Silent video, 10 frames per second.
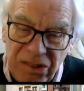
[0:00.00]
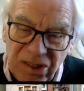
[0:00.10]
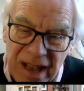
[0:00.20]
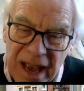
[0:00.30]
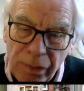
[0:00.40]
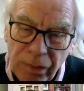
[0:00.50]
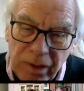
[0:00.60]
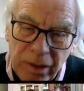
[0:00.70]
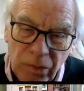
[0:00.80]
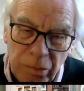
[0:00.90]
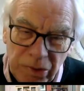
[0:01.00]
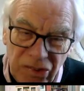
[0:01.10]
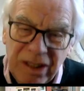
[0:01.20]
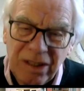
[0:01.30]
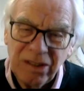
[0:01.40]
to death. And it was
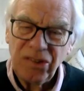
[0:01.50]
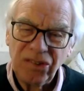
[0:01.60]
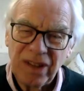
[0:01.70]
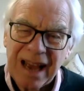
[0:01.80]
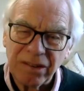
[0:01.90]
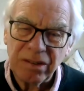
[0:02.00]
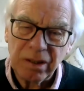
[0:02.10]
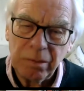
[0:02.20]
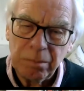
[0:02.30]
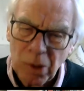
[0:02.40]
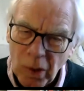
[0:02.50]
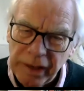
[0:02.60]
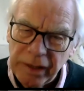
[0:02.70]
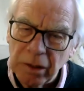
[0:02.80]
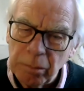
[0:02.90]
particularly sad and
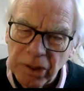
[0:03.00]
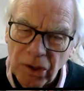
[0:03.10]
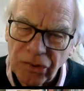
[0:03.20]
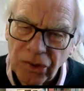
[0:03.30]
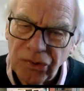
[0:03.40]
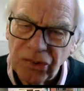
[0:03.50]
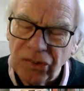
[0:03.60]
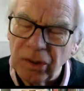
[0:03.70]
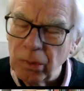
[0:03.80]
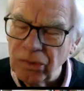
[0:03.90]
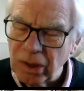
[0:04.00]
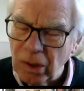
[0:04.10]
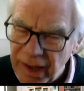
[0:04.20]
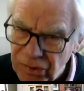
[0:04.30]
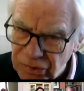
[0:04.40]
poignant because Huskisson was a
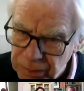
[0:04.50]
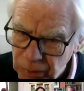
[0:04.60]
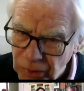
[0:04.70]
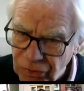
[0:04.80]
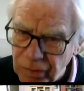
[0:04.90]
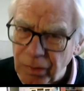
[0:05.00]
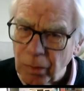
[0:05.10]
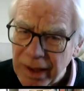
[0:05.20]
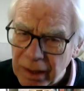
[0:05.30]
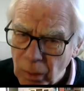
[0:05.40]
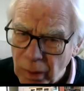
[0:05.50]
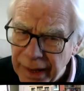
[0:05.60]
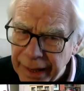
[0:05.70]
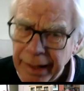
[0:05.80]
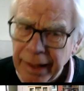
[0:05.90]
great supporter of the
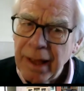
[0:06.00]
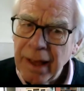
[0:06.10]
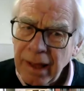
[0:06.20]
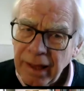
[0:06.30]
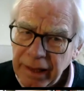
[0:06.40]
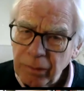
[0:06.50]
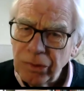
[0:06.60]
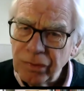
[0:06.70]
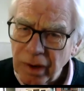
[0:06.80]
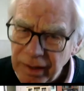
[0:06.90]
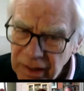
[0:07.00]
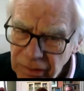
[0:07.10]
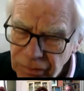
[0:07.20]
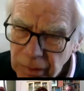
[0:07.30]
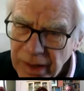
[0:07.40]
railway. He was very
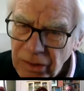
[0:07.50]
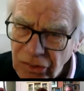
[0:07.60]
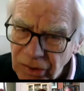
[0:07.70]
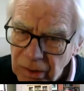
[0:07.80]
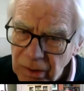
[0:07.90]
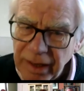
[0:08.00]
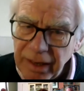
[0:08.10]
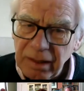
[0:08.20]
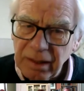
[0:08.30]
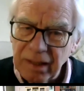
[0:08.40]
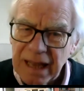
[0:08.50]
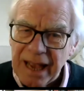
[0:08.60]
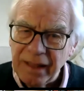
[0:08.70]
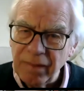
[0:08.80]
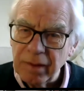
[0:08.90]
influential in
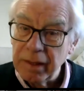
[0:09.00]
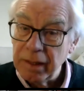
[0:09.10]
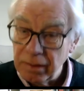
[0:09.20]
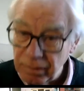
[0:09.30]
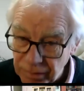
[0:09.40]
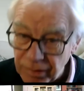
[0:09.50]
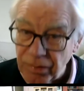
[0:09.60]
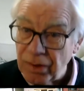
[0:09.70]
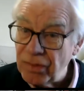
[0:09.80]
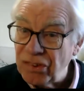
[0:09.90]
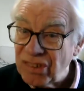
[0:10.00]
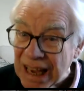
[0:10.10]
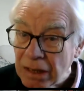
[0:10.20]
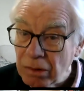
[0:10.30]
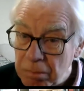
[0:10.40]
getting the
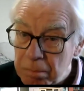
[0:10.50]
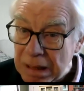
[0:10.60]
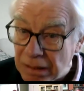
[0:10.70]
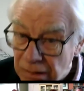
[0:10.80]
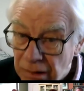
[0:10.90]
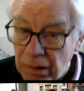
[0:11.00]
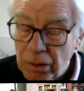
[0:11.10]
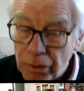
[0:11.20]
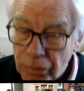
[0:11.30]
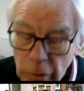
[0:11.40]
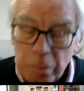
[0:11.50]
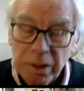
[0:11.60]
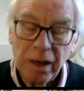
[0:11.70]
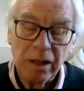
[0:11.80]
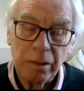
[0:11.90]
second bill through
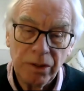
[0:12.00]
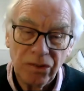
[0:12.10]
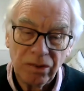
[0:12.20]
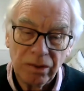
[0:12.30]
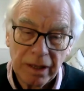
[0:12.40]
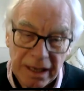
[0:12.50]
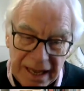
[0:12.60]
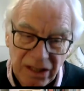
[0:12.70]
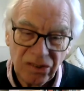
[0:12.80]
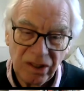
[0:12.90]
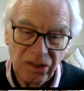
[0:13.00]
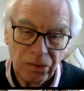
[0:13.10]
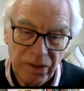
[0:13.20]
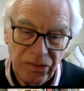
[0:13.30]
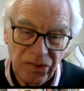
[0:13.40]
Parliament in
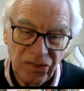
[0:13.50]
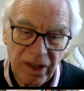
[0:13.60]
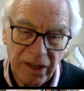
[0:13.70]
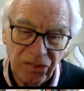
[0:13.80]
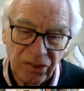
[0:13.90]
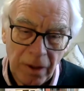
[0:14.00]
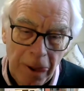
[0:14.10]
1826.